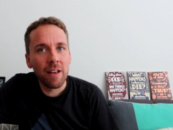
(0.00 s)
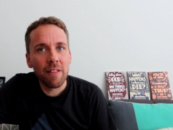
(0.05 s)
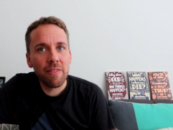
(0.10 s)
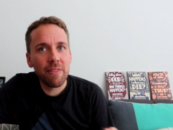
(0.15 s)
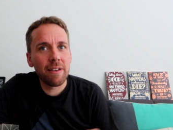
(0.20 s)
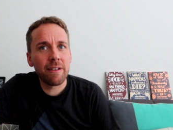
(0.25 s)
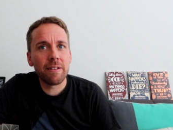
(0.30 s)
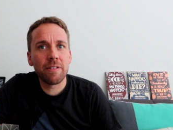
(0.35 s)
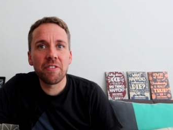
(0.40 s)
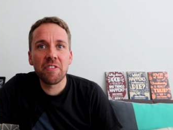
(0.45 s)

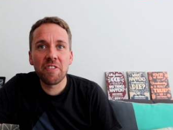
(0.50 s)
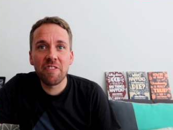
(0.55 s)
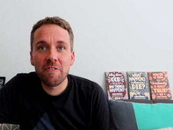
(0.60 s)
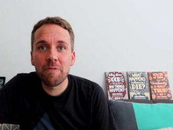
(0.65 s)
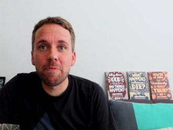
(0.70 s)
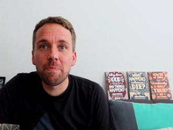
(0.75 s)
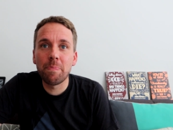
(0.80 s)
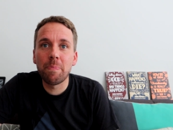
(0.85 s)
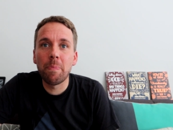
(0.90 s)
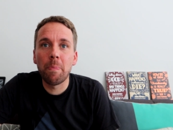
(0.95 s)
there
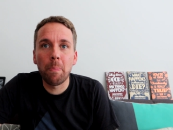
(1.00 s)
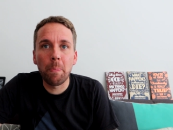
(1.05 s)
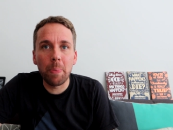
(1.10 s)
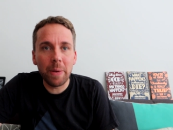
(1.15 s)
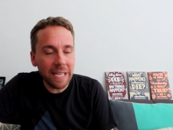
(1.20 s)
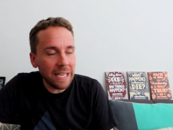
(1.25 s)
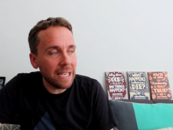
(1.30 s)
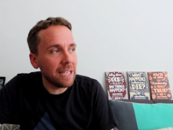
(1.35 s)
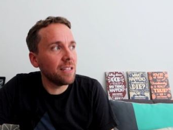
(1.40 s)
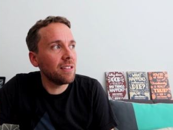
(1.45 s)
have
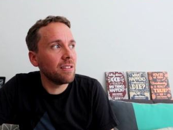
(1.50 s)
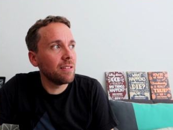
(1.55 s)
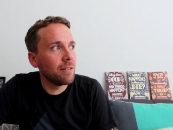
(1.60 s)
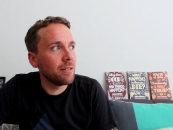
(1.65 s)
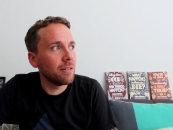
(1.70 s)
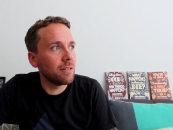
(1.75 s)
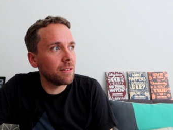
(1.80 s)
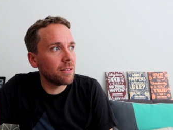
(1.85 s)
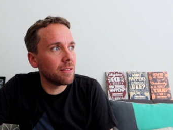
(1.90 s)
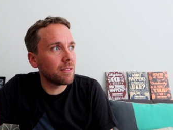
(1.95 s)

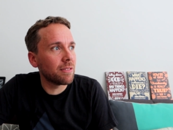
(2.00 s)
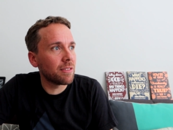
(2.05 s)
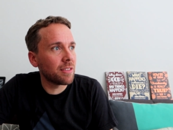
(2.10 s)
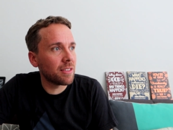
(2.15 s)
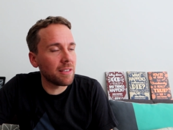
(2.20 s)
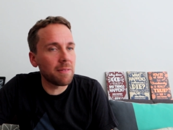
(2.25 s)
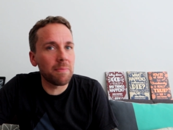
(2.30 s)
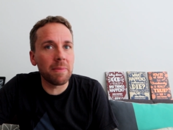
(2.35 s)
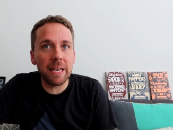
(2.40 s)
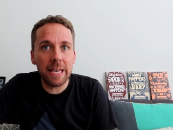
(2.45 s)
been
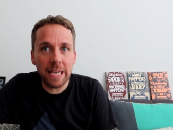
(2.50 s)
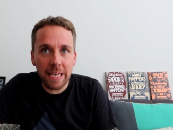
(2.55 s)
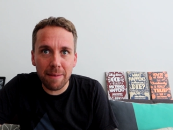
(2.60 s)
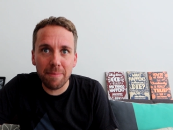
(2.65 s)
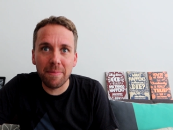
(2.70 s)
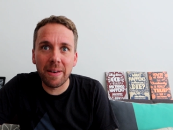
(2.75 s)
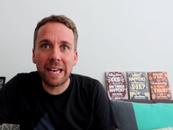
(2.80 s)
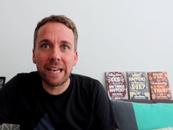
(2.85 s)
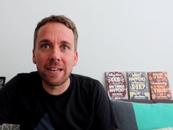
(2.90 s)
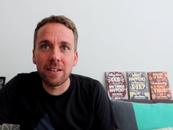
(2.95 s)
some
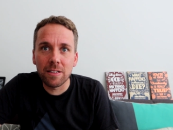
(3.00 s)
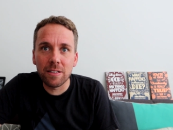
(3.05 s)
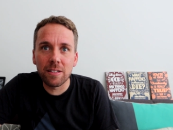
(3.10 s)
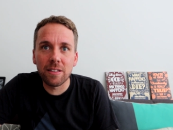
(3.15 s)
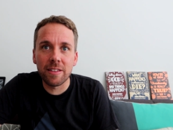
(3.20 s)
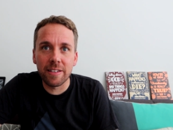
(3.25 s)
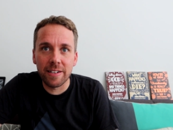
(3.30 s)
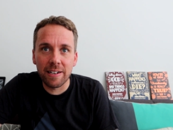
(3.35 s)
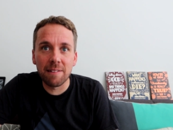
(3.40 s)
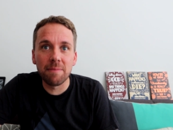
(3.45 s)

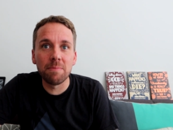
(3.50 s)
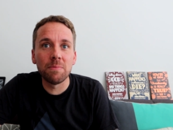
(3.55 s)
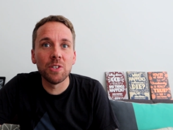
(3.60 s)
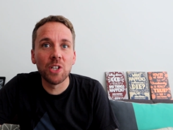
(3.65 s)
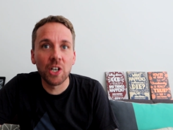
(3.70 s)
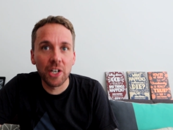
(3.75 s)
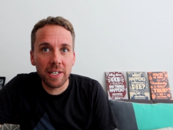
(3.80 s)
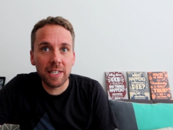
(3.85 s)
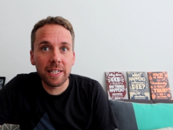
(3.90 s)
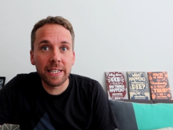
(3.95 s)
emails that I'm
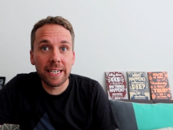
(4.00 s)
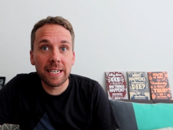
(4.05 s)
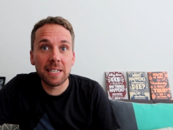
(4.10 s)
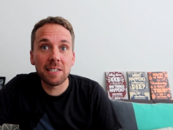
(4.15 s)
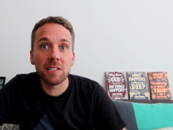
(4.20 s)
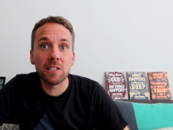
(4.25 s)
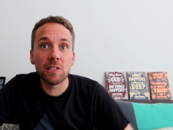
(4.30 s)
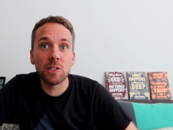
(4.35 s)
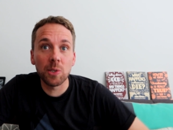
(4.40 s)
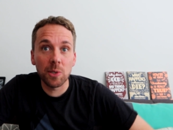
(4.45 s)
not
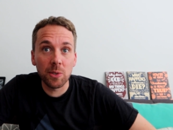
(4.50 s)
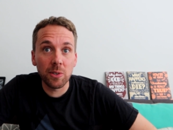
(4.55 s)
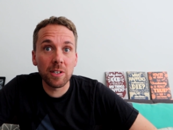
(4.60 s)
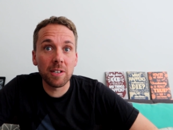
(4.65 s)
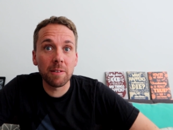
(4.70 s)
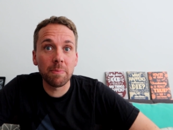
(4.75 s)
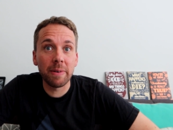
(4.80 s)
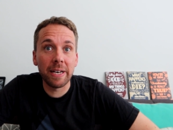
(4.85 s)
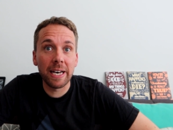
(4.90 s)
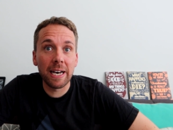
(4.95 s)
allowed to talk
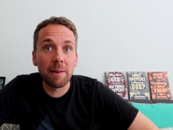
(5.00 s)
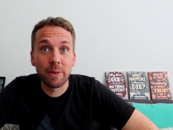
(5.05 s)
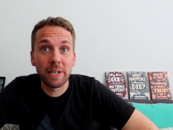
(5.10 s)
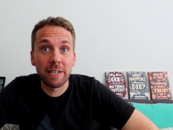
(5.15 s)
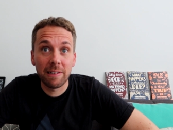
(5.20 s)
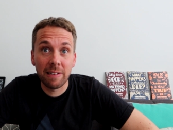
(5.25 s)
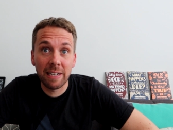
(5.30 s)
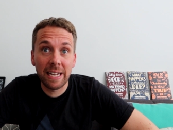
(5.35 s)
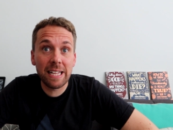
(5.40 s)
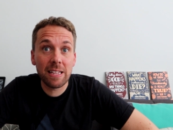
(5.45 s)
about.
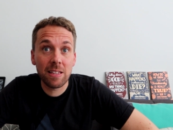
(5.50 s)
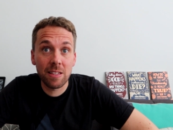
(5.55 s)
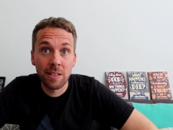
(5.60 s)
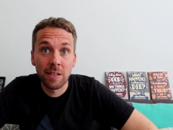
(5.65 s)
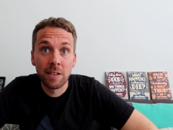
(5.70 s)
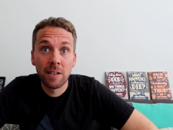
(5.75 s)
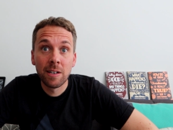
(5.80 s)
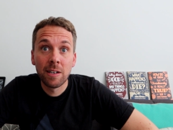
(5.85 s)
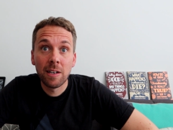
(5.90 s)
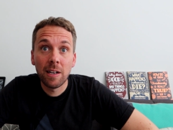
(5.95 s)
But let's,
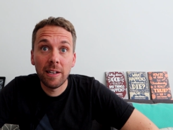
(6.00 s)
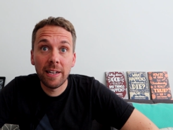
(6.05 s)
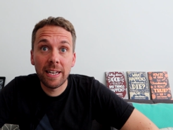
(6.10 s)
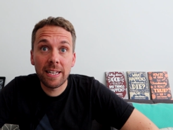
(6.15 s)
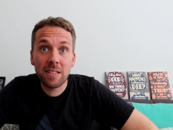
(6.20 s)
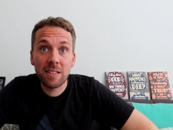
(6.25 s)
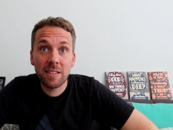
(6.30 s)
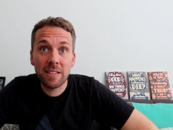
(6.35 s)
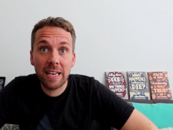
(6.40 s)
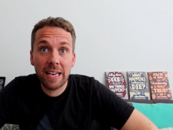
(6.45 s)

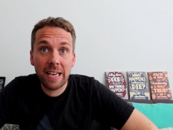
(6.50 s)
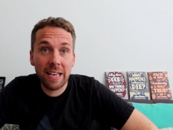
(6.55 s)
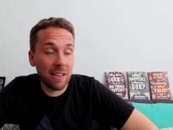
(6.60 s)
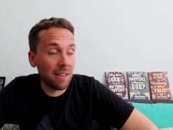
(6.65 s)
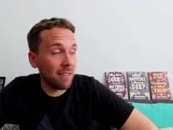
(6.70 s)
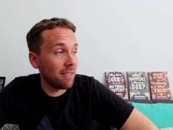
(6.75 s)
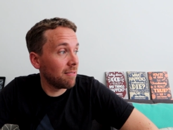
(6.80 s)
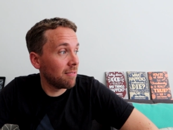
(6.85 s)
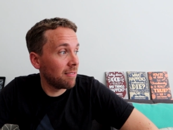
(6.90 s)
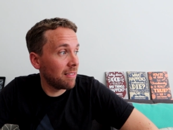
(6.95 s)
let's
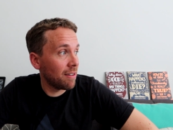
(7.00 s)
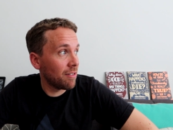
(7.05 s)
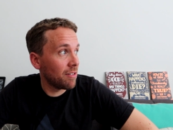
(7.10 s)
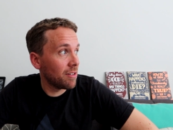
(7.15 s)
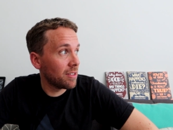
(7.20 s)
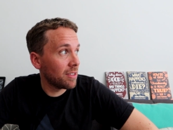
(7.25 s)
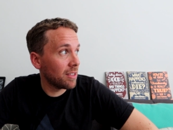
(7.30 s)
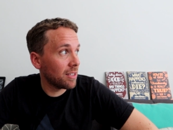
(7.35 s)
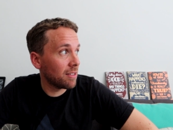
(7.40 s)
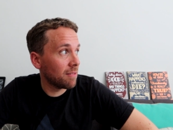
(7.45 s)
say there
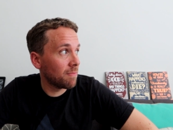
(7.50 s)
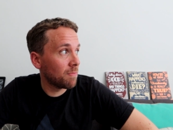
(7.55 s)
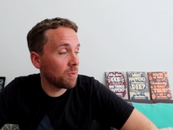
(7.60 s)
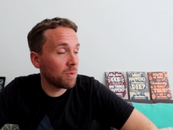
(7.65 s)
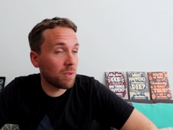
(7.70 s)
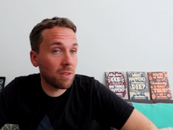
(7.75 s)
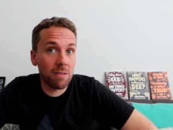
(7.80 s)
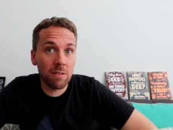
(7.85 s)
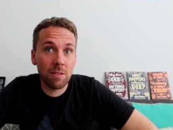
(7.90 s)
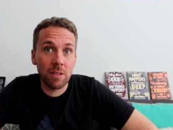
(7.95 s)
is a
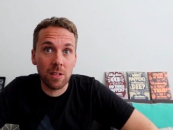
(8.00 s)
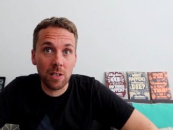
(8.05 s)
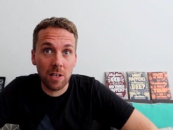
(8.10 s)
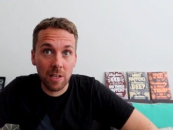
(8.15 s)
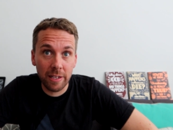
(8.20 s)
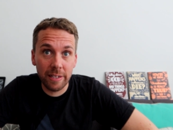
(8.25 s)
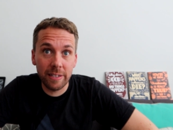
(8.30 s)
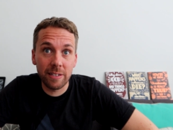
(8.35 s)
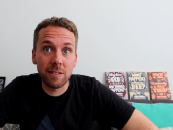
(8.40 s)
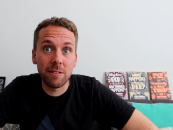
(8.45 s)

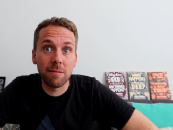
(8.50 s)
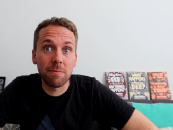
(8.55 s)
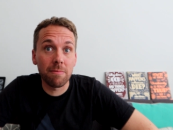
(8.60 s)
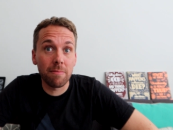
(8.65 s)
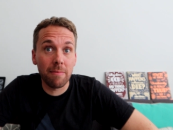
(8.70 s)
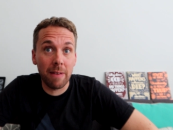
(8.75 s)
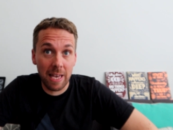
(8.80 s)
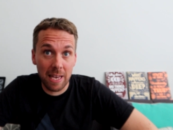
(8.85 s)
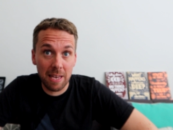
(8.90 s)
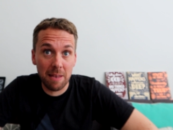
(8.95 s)
solid
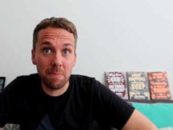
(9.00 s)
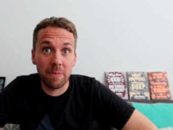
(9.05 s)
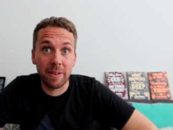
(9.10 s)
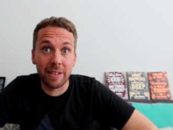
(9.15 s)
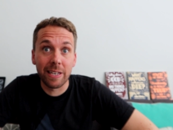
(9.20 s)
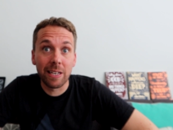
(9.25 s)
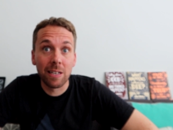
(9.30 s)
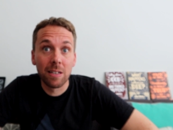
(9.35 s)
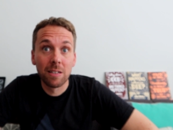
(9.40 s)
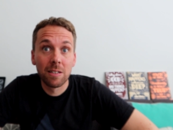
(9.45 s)

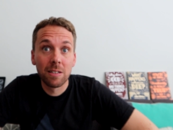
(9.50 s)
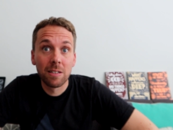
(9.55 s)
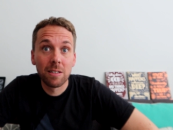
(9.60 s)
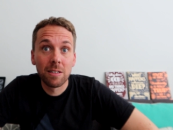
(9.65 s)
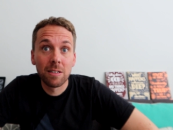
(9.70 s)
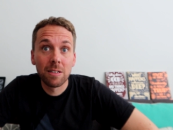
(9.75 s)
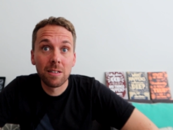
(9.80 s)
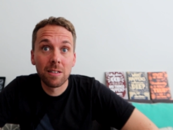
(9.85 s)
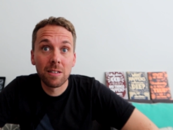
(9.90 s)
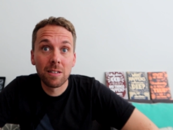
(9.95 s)
maybe.
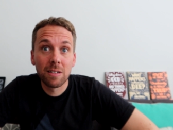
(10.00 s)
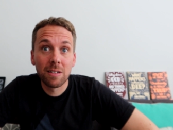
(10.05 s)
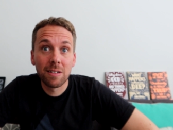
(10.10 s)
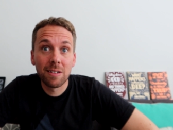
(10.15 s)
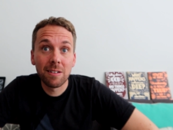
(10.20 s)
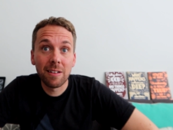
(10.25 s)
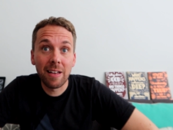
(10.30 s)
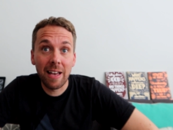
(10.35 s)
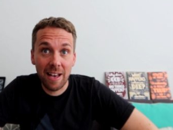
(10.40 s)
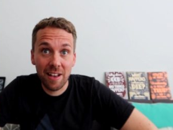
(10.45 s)

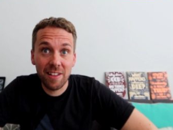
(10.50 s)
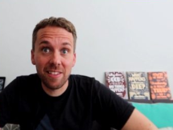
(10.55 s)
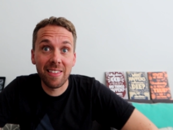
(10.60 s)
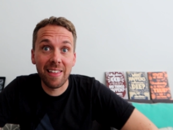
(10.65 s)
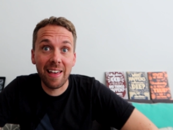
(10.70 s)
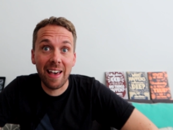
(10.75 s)
How's